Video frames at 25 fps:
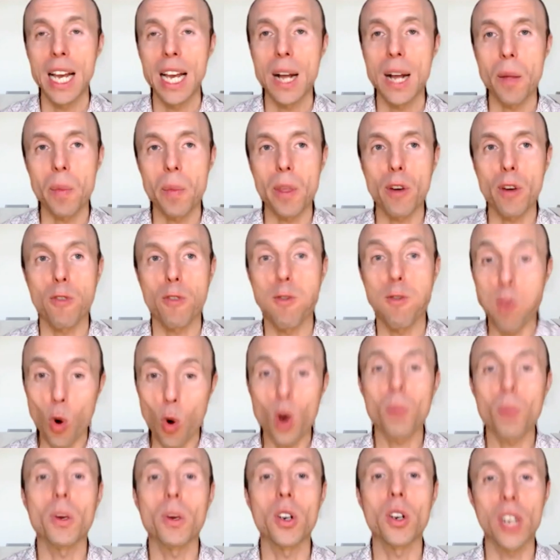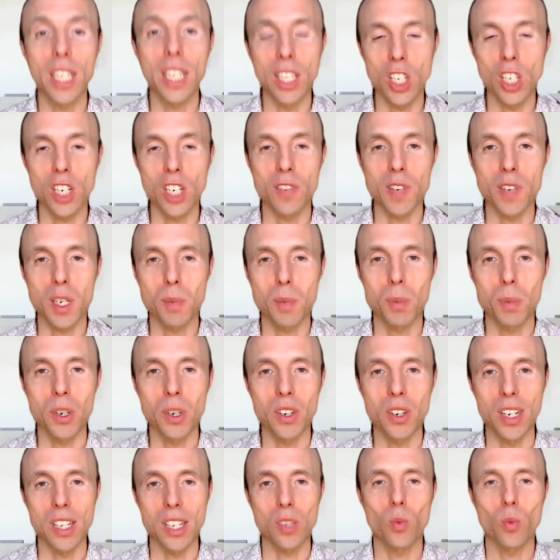you know, formal leadership
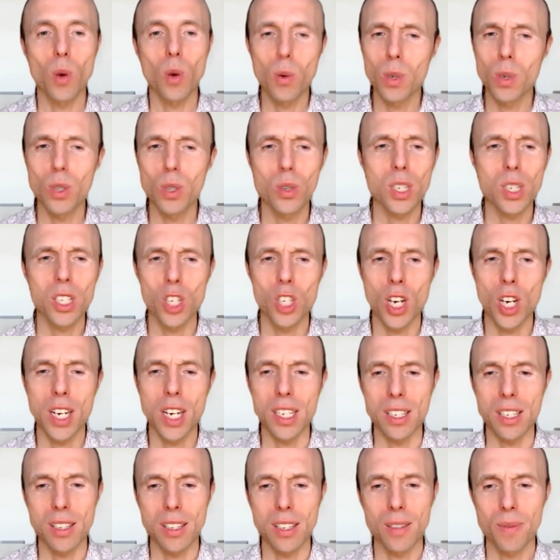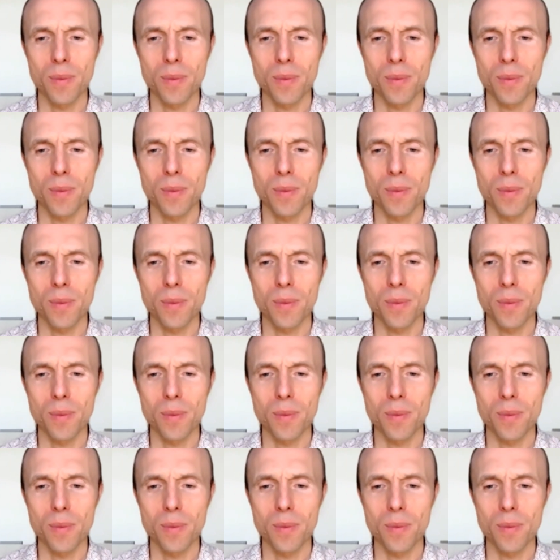experience. What would you suggest?